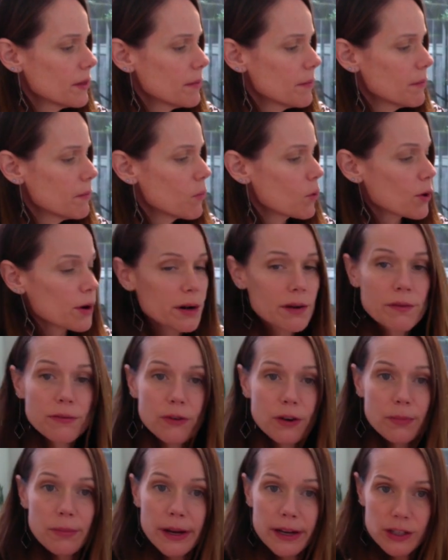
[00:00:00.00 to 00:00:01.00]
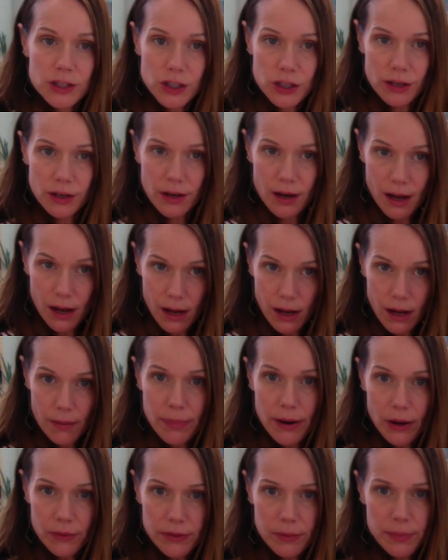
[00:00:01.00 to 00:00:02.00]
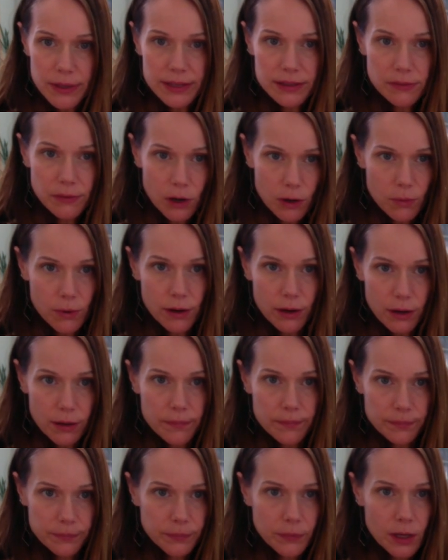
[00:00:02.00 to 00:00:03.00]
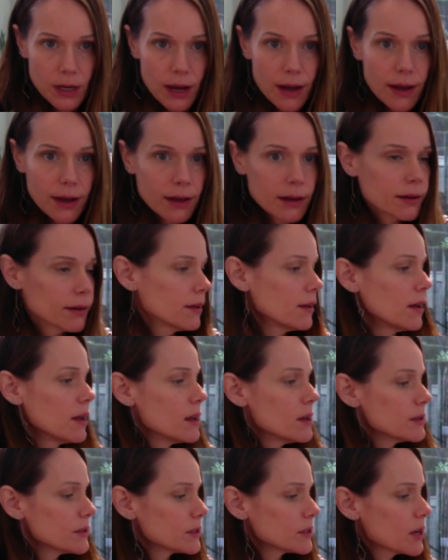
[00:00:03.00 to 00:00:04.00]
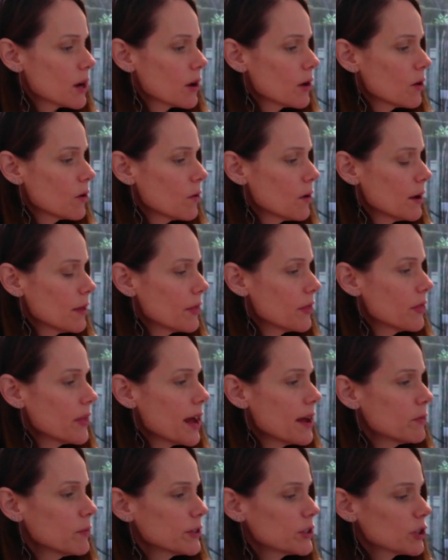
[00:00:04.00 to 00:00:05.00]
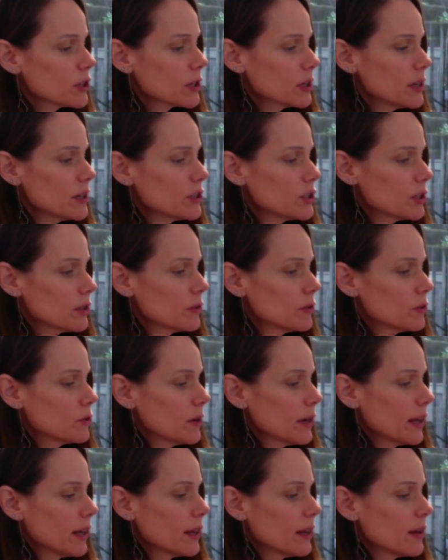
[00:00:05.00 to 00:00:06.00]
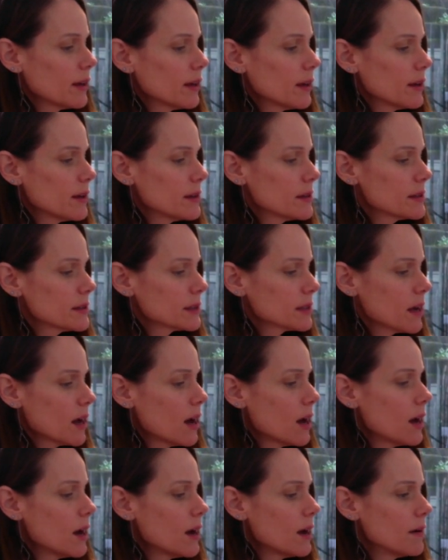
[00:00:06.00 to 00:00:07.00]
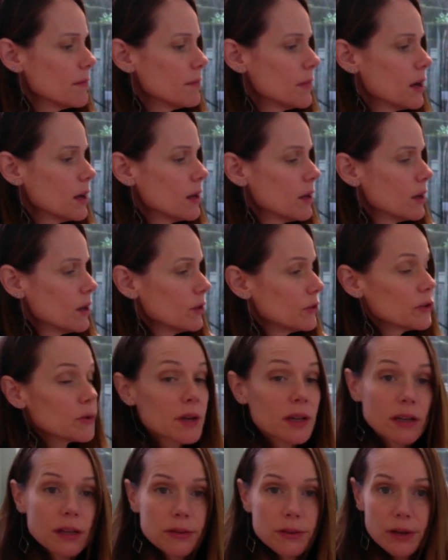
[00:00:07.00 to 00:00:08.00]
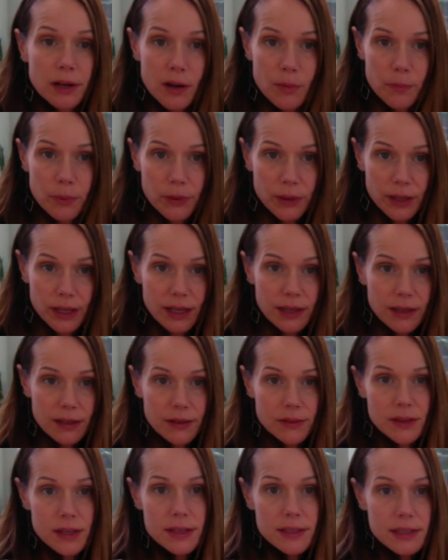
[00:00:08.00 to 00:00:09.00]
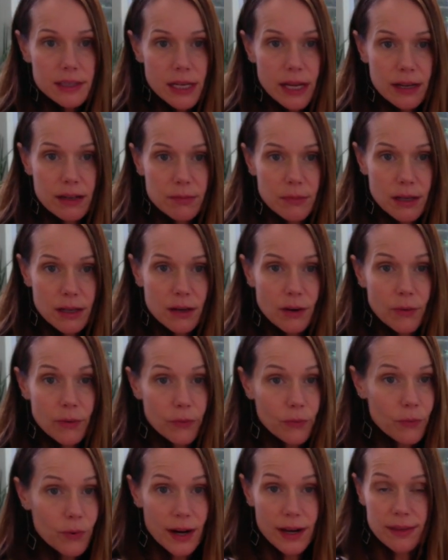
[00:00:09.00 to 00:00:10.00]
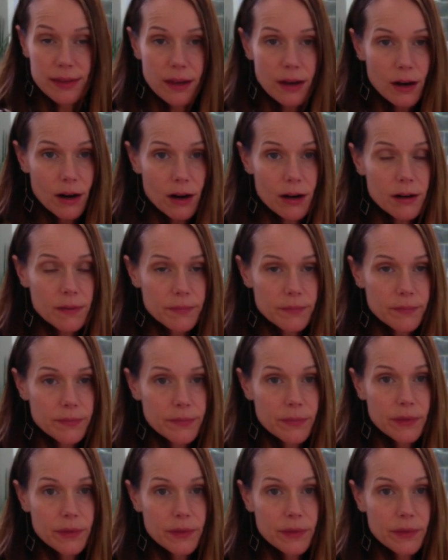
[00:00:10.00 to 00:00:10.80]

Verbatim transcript: more information about the piece of artwork. Okay. So then what you're going to do is, um, you can either complete the assignment right there,